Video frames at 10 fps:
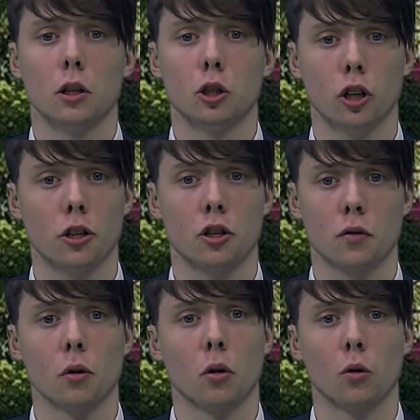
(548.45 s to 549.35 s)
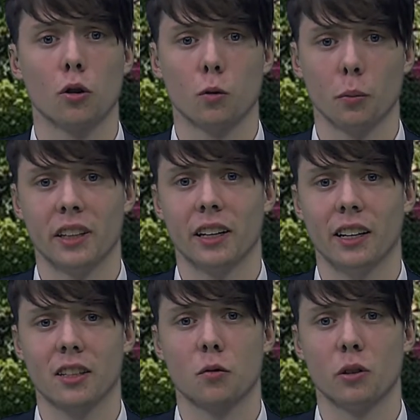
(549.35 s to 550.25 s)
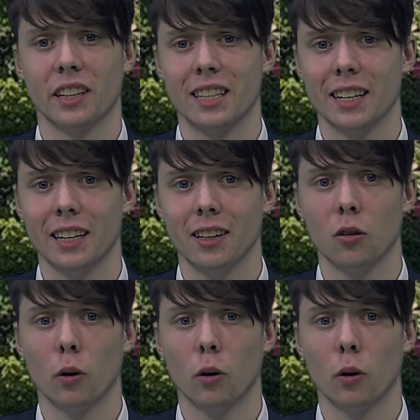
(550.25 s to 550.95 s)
Judges of the court will be tasked with deciding